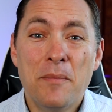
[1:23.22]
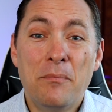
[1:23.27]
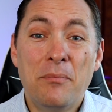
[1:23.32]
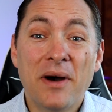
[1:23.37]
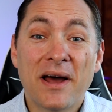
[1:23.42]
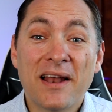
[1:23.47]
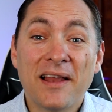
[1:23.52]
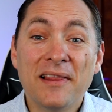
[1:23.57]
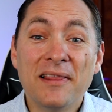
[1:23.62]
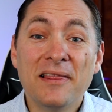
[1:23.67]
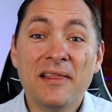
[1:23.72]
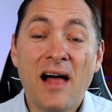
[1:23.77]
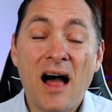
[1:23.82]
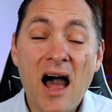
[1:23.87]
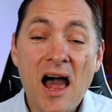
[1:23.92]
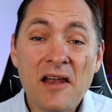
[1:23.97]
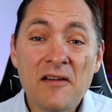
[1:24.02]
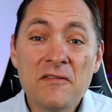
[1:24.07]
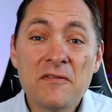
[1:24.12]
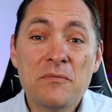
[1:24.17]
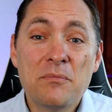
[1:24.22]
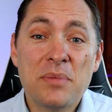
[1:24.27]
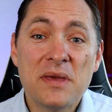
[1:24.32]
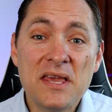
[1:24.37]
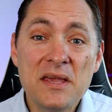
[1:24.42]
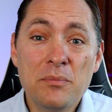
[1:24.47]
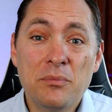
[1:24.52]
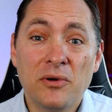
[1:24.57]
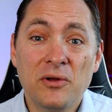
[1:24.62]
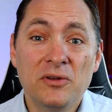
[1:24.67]
But a lot of
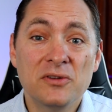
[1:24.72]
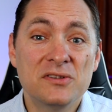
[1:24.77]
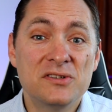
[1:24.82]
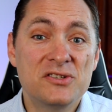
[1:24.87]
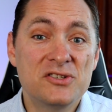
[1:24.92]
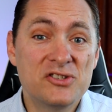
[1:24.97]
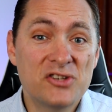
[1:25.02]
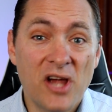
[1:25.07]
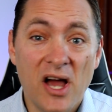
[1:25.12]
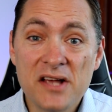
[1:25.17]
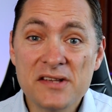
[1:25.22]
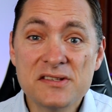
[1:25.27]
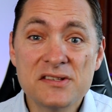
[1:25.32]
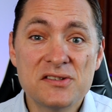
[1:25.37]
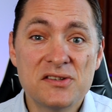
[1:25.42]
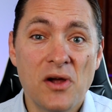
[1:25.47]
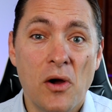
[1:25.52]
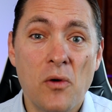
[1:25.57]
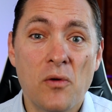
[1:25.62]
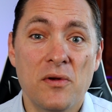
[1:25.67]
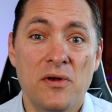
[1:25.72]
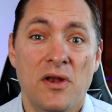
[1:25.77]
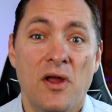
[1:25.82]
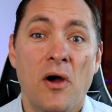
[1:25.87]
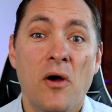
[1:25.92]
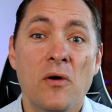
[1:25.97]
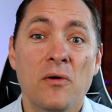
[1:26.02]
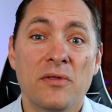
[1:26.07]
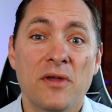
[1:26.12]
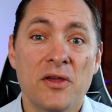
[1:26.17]
people just don't
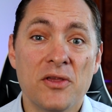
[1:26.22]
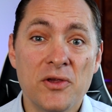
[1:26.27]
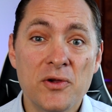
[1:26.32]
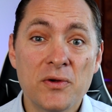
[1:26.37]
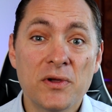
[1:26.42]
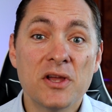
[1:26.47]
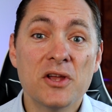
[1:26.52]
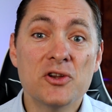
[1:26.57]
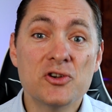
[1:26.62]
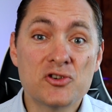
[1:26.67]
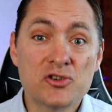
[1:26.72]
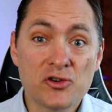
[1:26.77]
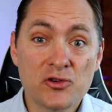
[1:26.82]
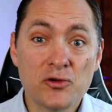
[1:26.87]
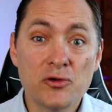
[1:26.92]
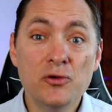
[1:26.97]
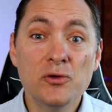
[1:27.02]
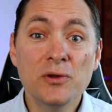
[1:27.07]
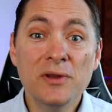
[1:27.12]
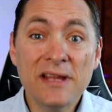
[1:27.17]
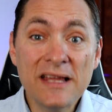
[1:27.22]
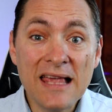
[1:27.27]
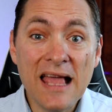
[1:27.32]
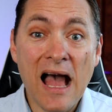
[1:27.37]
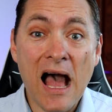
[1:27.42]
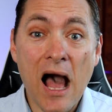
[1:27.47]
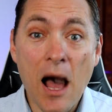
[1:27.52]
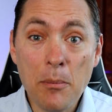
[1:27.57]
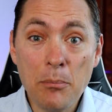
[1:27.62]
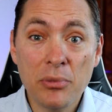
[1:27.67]
know that you can truly
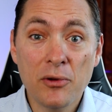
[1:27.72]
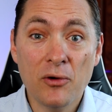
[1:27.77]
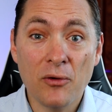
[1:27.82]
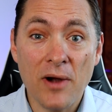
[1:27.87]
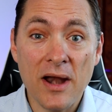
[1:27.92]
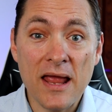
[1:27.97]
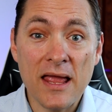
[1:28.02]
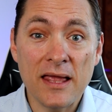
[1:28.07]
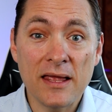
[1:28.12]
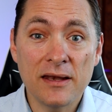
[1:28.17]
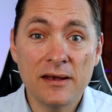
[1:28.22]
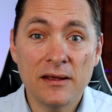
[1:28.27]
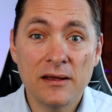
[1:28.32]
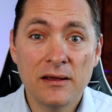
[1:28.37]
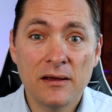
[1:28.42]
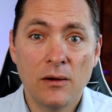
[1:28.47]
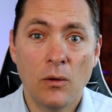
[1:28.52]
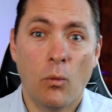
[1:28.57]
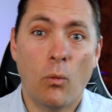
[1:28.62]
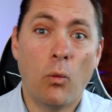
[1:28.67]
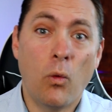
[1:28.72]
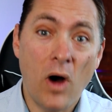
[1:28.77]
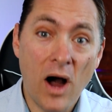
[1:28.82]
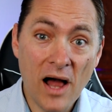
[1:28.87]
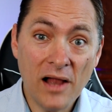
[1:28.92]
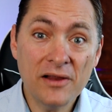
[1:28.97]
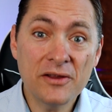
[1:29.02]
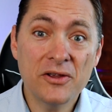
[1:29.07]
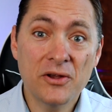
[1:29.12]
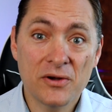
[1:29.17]
upgrade
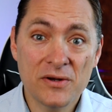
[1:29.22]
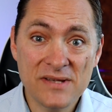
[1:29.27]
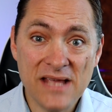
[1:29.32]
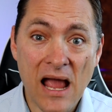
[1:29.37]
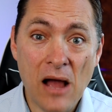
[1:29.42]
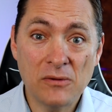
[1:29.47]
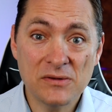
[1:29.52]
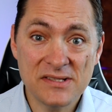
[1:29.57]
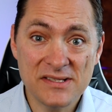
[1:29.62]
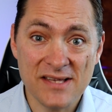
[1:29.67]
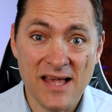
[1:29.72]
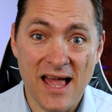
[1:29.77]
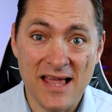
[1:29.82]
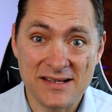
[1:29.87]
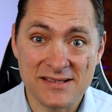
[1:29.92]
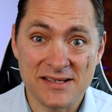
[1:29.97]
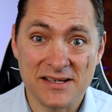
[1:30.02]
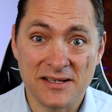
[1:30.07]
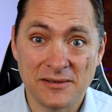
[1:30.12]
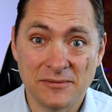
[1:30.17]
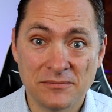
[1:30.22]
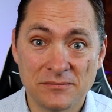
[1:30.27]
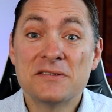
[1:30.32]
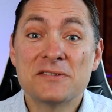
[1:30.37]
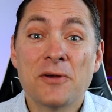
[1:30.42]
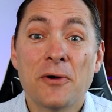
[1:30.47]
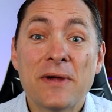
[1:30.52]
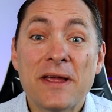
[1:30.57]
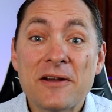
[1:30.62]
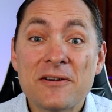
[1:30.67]
while you're downsizing.
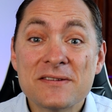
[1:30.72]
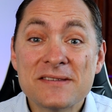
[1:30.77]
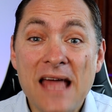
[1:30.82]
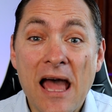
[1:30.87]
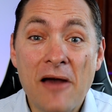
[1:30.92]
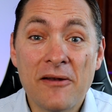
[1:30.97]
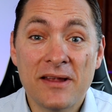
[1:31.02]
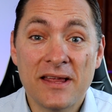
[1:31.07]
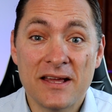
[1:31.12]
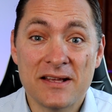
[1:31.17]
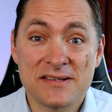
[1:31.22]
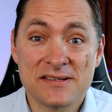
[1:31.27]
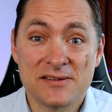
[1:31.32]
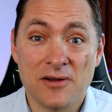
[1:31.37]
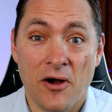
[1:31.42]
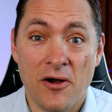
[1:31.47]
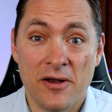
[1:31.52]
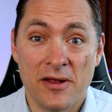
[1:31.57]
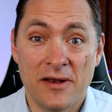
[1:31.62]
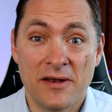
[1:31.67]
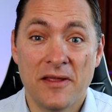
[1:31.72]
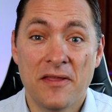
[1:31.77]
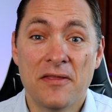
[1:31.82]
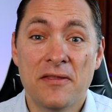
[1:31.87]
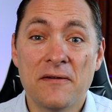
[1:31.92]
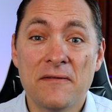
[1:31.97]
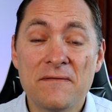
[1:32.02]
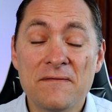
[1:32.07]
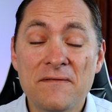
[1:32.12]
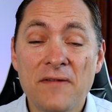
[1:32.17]
So here's how to get started.
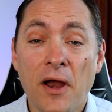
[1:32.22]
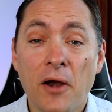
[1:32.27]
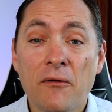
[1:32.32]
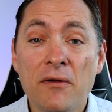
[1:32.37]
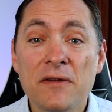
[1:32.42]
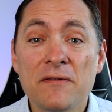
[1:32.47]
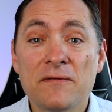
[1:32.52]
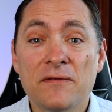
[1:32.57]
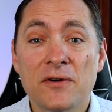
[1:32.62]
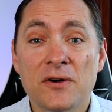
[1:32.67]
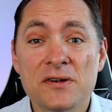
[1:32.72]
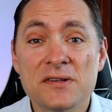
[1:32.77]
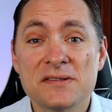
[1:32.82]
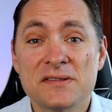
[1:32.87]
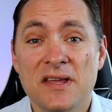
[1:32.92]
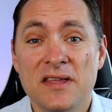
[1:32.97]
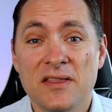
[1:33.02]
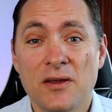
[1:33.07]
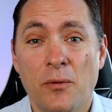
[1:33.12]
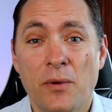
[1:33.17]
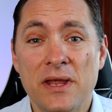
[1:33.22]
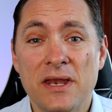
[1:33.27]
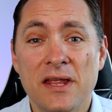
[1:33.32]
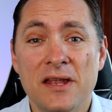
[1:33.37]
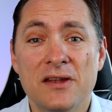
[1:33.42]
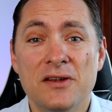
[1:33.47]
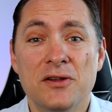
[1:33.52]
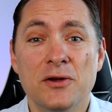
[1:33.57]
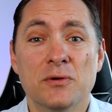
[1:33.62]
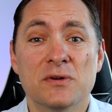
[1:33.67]
The very first thing that we
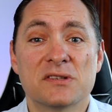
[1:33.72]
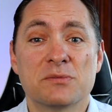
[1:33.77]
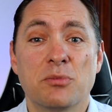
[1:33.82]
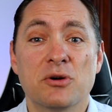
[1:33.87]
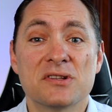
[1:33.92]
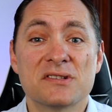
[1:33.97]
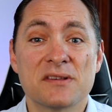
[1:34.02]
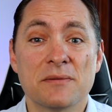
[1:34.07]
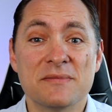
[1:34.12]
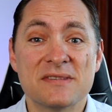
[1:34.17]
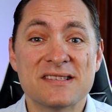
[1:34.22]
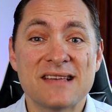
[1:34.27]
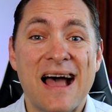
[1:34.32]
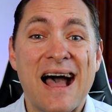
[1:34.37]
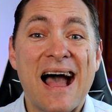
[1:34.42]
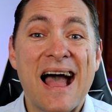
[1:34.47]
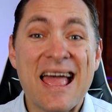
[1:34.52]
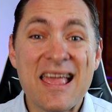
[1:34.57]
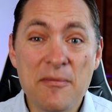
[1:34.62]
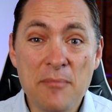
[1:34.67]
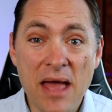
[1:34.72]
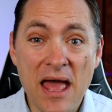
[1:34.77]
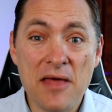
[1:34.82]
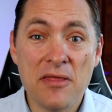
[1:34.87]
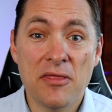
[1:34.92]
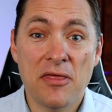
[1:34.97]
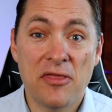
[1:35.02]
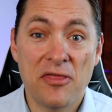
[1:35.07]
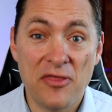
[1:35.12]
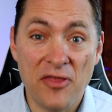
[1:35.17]
need to do is put some time
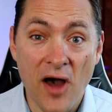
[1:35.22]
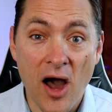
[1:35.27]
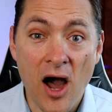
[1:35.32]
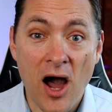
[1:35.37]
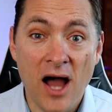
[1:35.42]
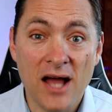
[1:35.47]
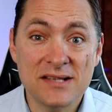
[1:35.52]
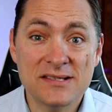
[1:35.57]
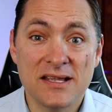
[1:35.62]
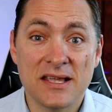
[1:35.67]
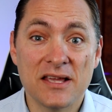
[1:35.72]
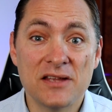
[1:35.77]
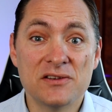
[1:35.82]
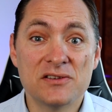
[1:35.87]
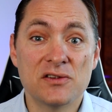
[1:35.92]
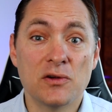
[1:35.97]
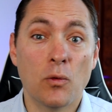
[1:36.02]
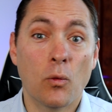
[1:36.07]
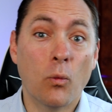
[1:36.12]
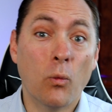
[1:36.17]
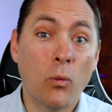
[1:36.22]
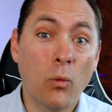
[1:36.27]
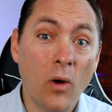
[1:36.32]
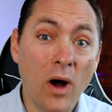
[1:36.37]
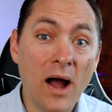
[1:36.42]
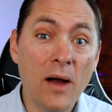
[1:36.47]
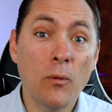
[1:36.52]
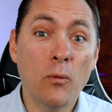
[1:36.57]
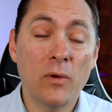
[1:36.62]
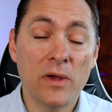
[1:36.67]
and thought into
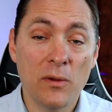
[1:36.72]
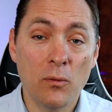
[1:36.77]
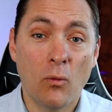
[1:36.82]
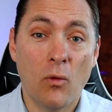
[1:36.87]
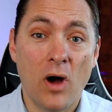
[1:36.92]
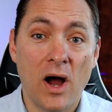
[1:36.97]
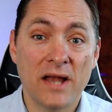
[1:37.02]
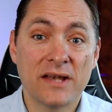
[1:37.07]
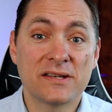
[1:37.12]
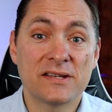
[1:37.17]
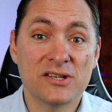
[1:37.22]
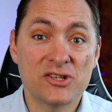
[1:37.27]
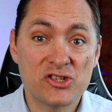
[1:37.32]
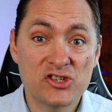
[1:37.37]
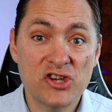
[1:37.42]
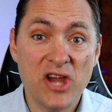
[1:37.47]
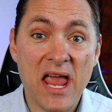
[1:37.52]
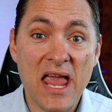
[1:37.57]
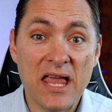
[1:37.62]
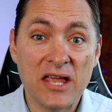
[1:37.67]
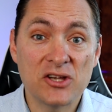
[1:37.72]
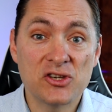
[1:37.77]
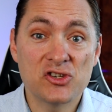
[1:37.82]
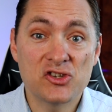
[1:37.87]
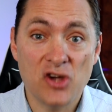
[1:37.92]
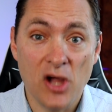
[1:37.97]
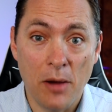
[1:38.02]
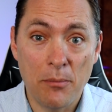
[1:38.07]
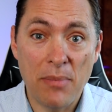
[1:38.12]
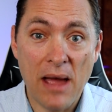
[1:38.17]
what we want to
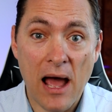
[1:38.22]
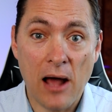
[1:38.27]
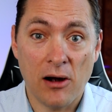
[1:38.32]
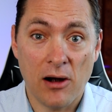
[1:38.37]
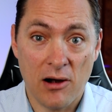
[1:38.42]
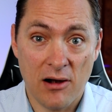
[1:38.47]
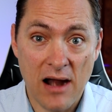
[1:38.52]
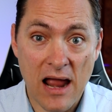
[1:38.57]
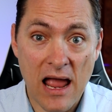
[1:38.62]
change about our